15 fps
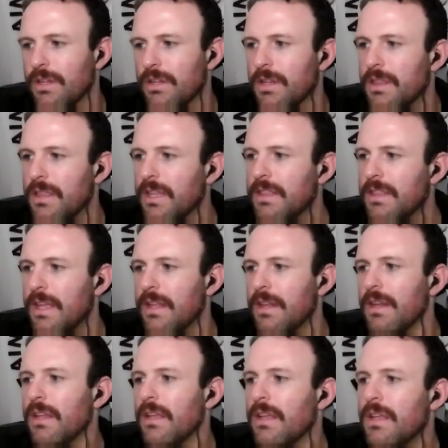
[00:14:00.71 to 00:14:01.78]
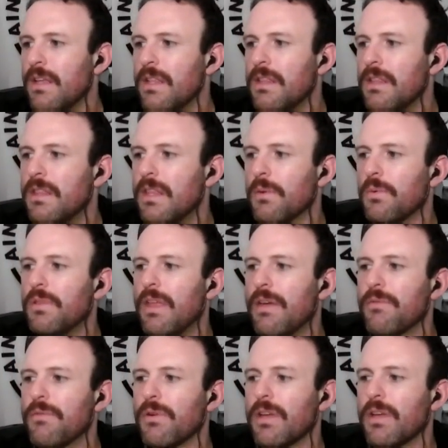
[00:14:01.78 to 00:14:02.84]
To think that there will
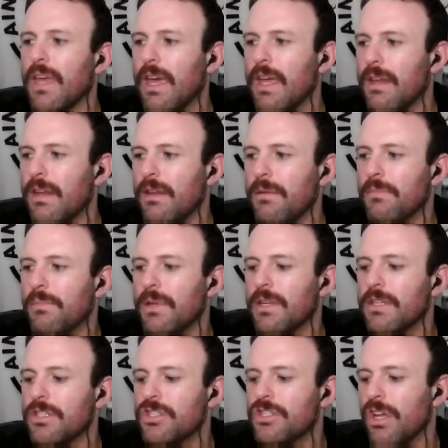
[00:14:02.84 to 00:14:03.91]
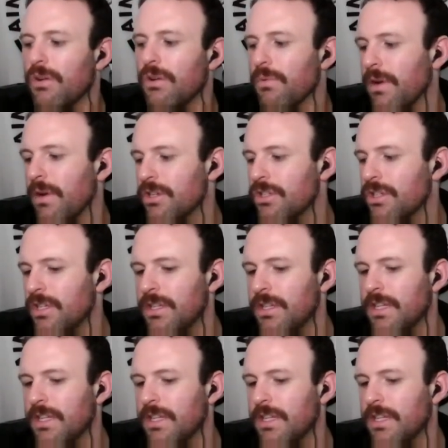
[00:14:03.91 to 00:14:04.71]
never again be a generation